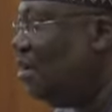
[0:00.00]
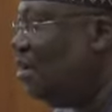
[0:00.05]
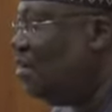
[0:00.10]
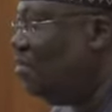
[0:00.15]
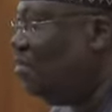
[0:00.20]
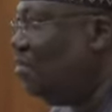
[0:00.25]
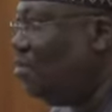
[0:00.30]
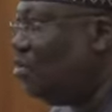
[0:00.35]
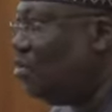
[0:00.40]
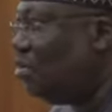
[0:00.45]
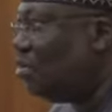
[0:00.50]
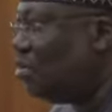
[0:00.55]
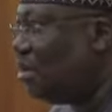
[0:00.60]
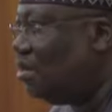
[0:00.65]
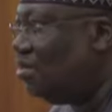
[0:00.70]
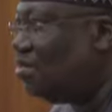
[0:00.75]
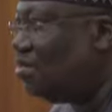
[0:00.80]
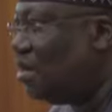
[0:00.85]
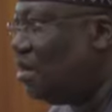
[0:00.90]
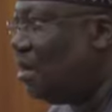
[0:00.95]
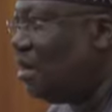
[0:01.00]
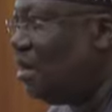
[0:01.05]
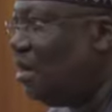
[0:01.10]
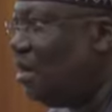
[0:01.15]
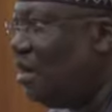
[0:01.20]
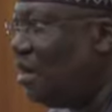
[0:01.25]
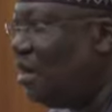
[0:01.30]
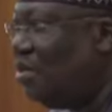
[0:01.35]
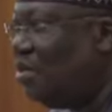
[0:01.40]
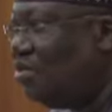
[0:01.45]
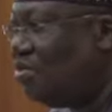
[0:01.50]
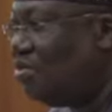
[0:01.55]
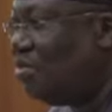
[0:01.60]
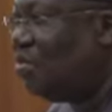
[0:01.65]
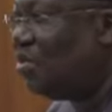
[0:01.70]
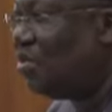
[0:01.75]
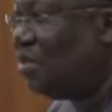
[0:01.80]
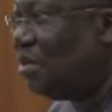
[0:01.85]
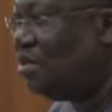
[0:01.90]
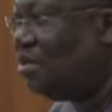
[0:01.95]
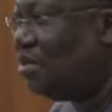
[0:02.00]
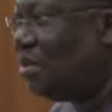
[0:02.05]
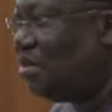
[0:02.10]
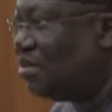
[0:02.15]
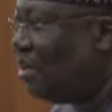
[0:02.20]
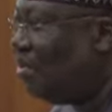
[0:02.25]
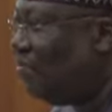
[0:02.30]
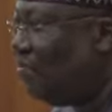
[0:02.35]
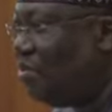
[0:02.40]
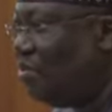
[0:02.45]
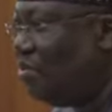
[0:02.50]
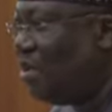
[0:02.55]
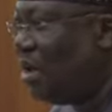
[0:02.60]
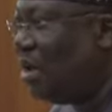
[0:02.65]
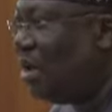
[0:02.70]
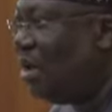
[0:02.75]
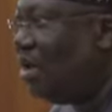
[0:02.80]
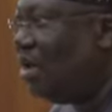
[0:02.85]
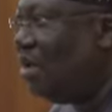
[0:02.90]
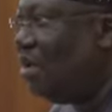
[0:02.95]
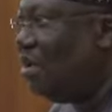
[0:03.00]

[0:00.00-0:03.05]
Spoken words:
of the North Central, and there are a lot of potentials everywhere